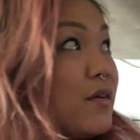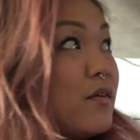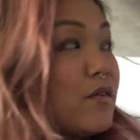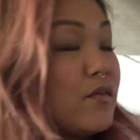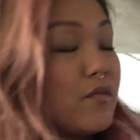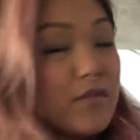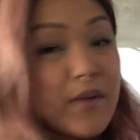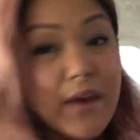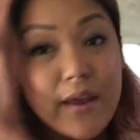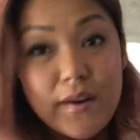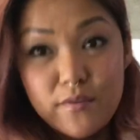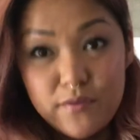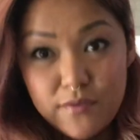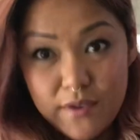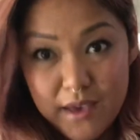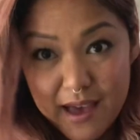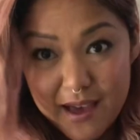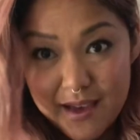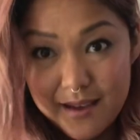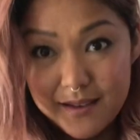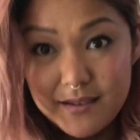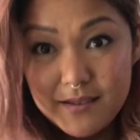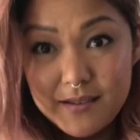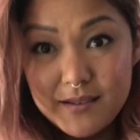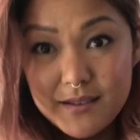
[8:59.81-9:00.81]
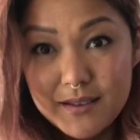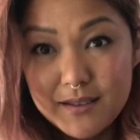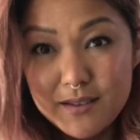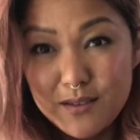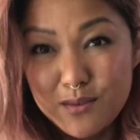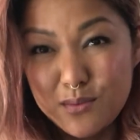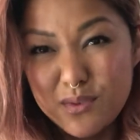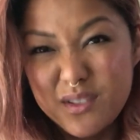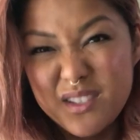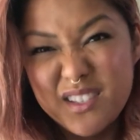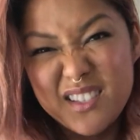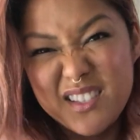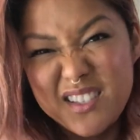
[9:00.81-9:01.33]
vent fan, because it
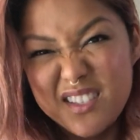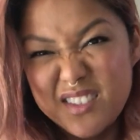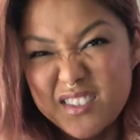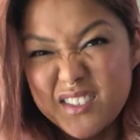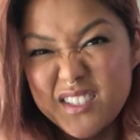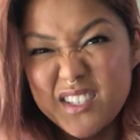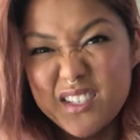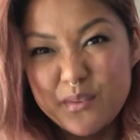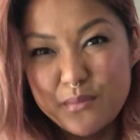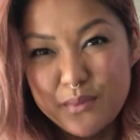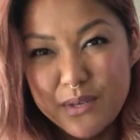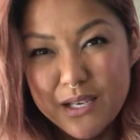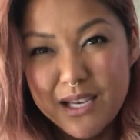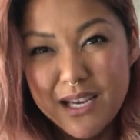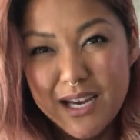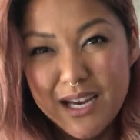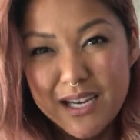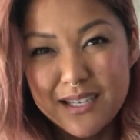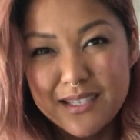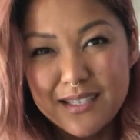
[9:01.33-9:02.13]
was still going to be kind